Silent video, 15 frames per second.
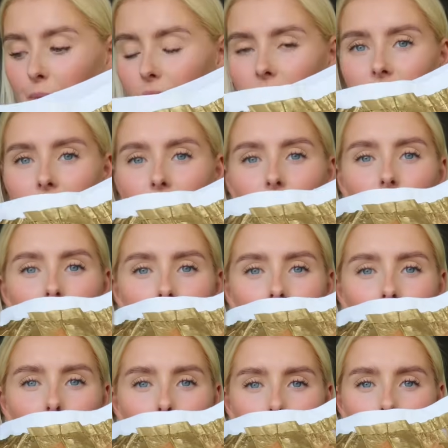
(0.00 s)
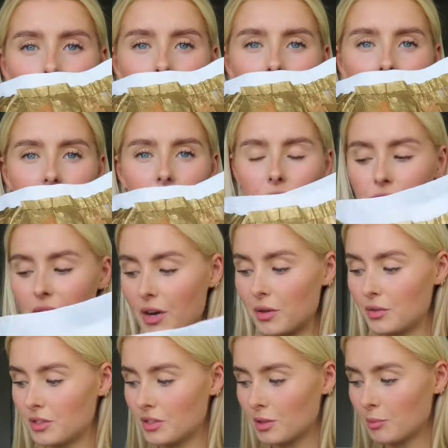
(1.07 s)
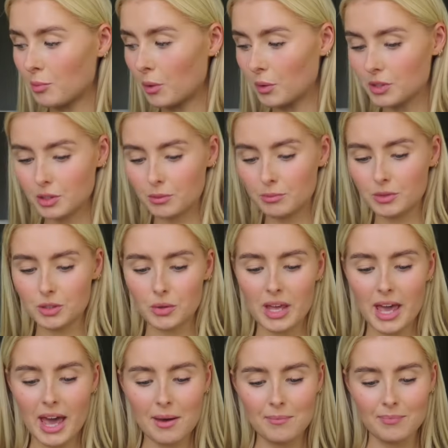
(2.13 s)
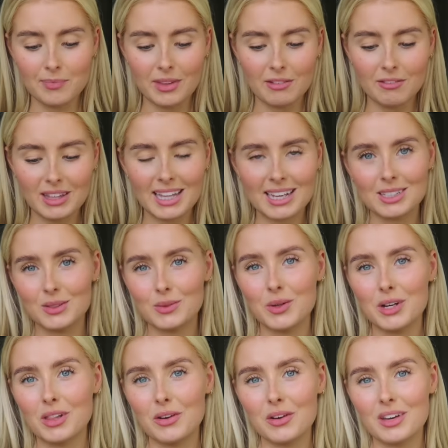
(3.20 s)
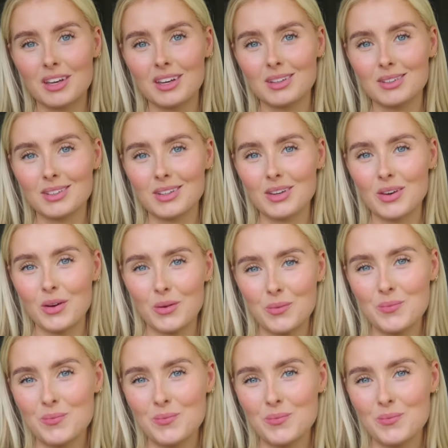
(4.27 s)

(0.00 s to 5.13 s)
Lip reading: put a few of the longer feathers round the bottom. So yeah, I feel like it's going to look cool.